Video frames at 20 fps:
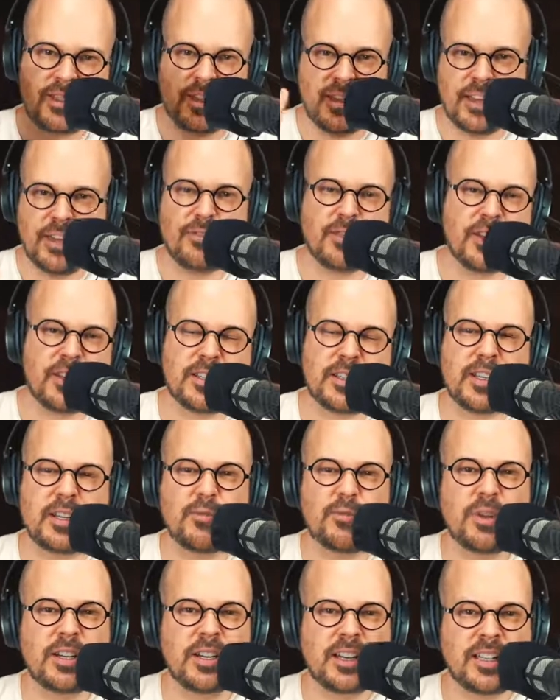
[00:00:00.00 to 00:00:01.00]
if there's
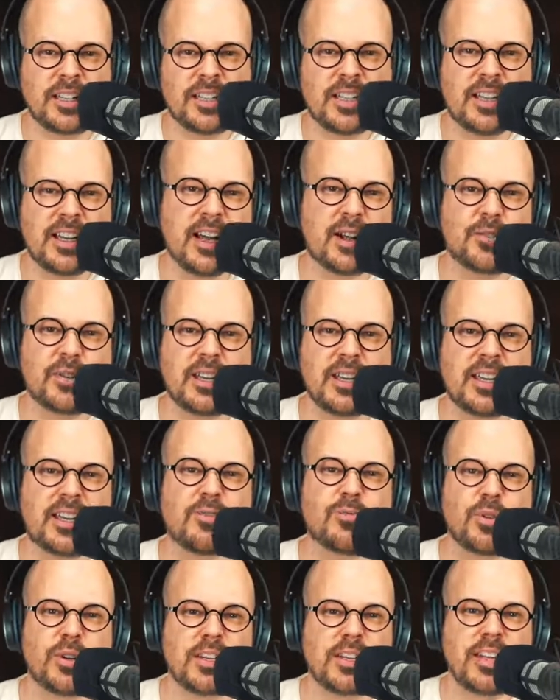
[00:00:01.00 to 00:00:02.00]
anyone listening out there
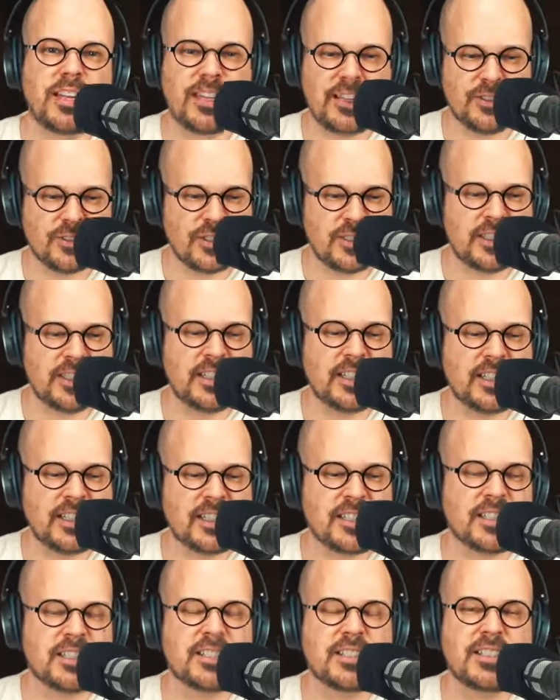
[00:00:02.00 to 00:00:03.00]
one day to see
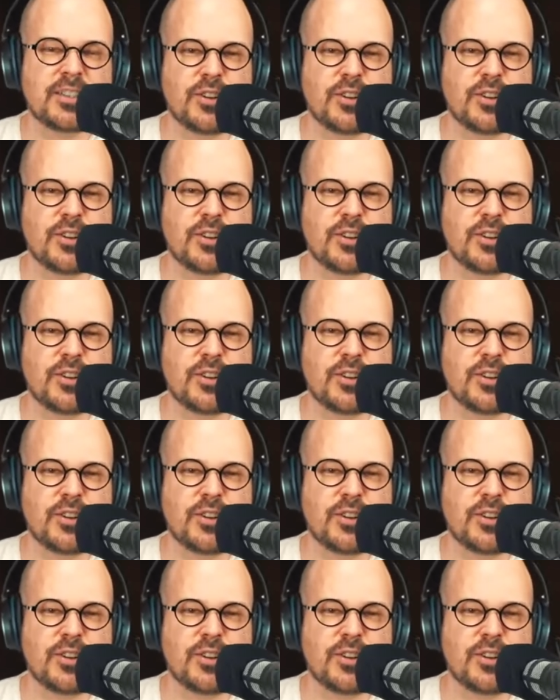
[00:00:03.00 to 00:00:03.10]
this,